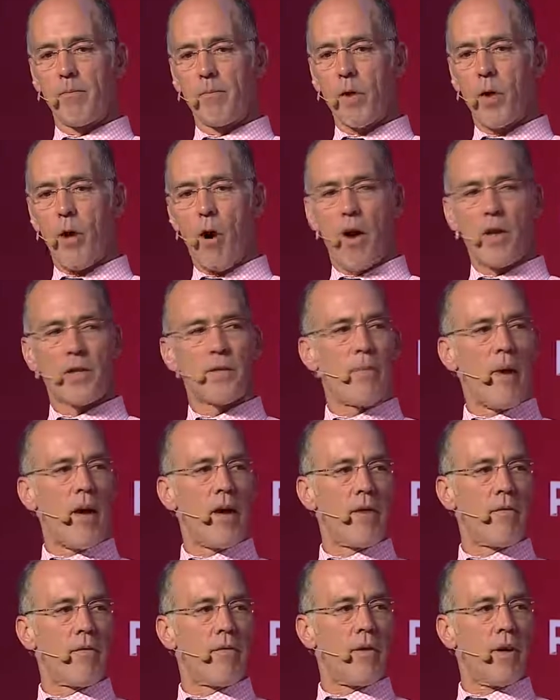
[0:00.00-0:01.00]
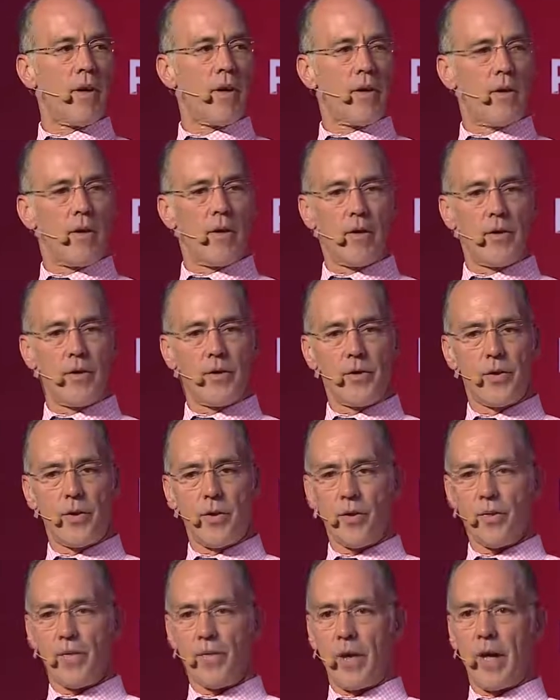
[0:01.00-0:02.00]
Cost benefit
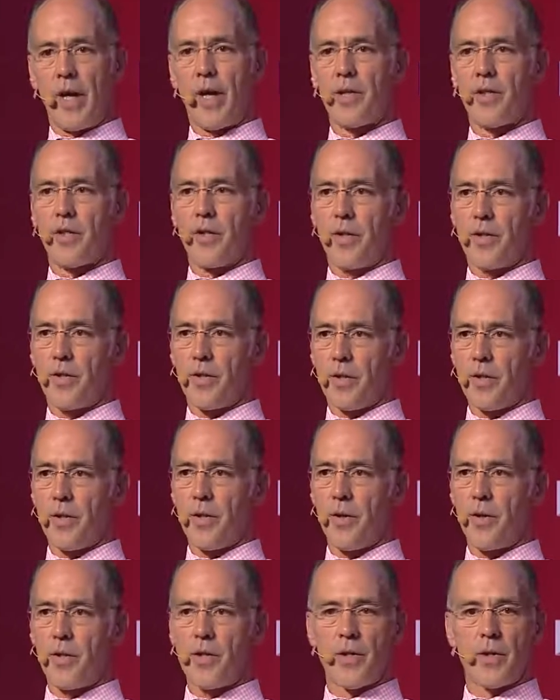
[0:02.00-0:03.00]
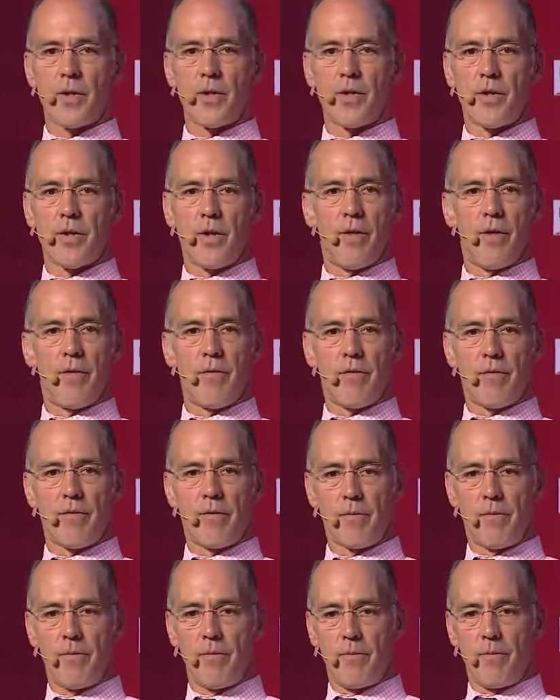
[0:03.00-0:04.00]
to financial institutions of
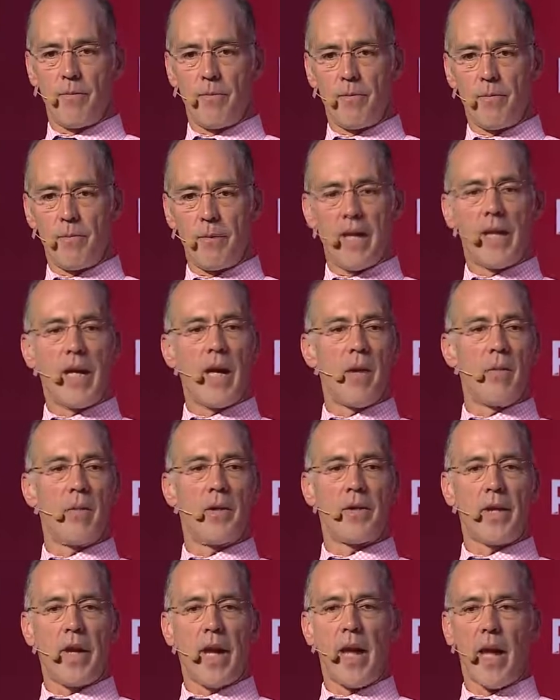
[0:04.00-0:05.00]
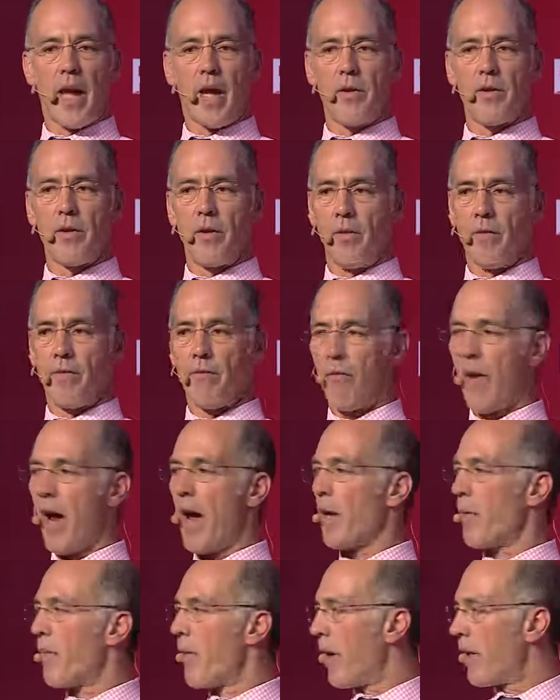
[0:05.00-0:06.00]
being able to handle
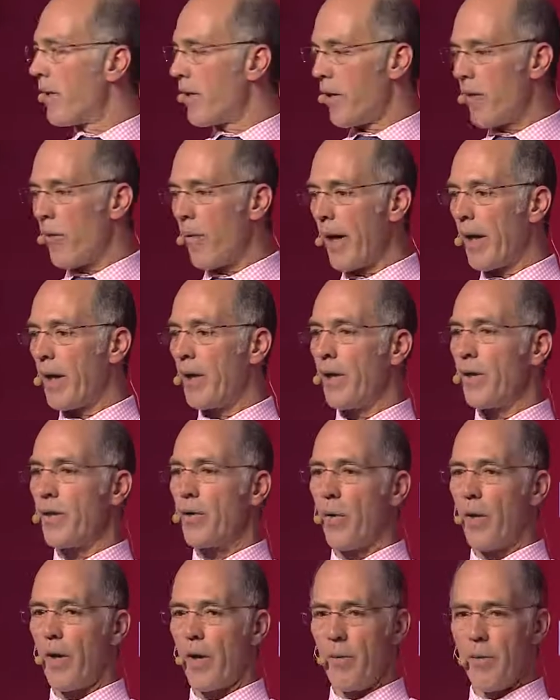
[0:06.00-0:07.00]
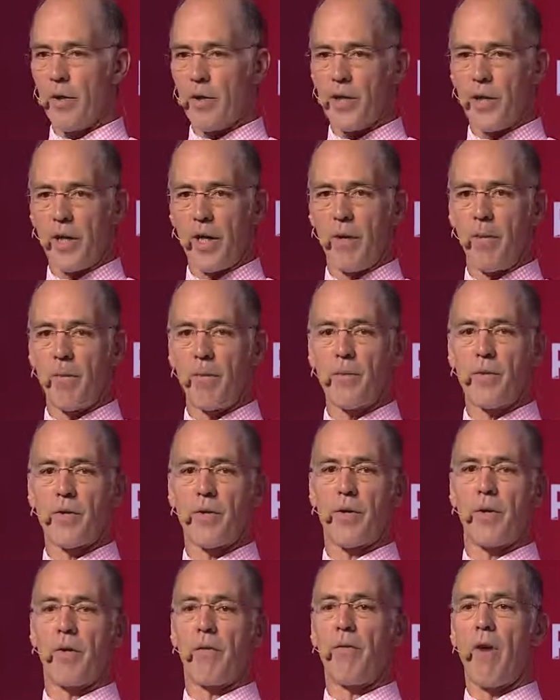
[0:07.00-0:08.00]
fragmented regulatory
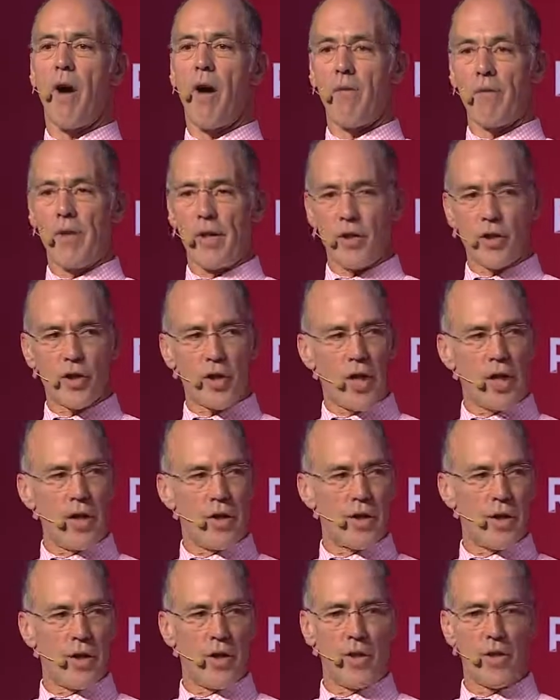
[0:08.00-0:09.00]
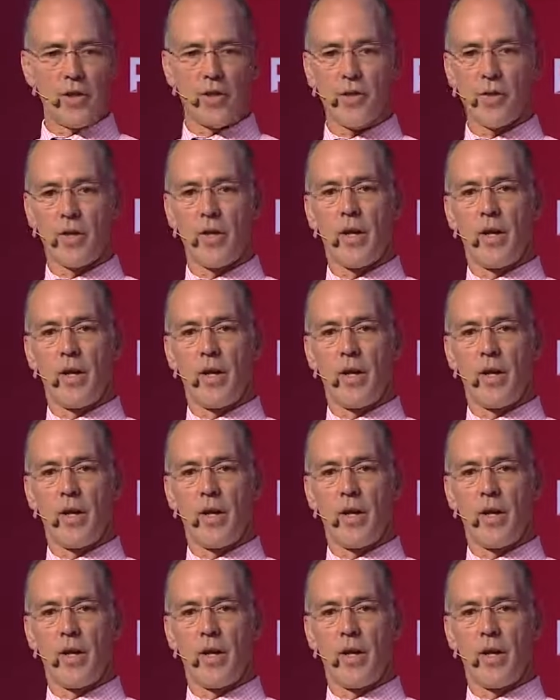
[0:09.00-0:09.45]
regimes, evolving changes,